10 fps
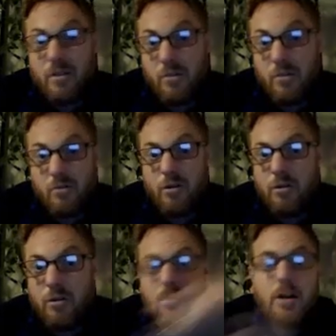to
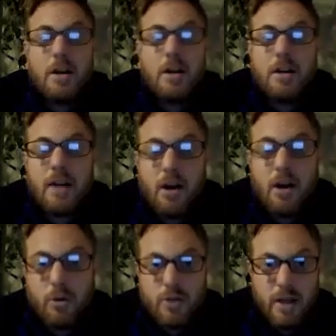throw that
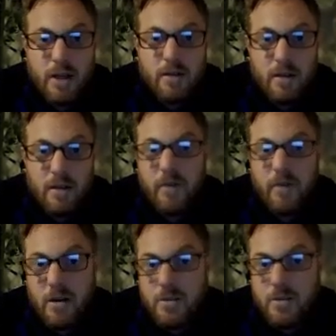object as
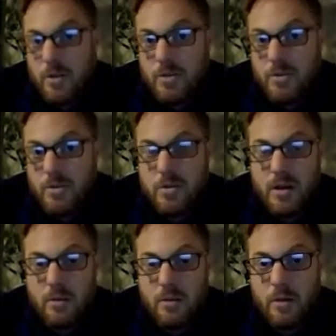far as possible so they
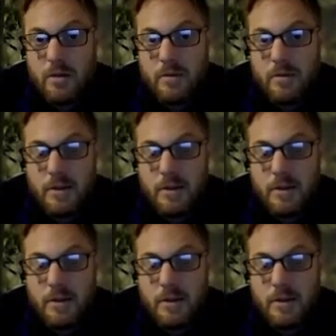can win.